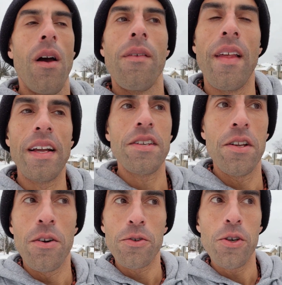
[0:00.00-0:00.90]

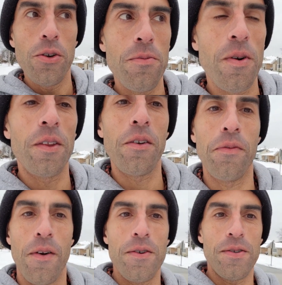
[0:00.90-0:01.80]
1902 brought the
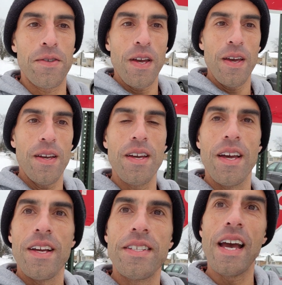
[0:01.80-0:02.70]
first
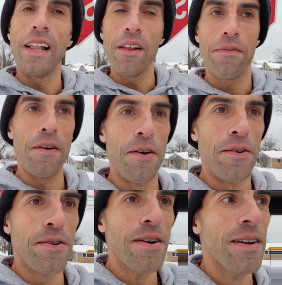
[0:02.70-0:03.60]

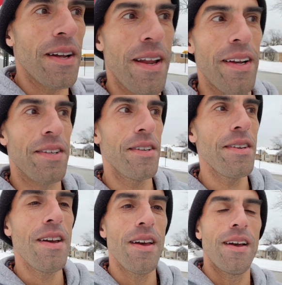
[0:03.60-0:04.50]
telephone
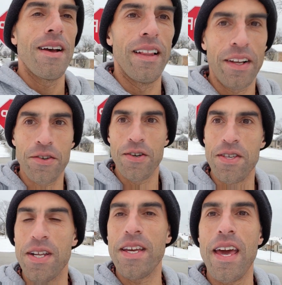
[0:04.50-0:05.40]
connection.
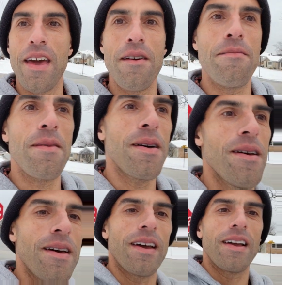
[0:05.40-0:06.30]
Electricity came
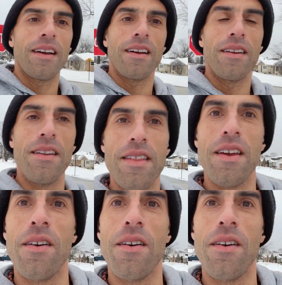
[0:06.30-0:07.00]
in the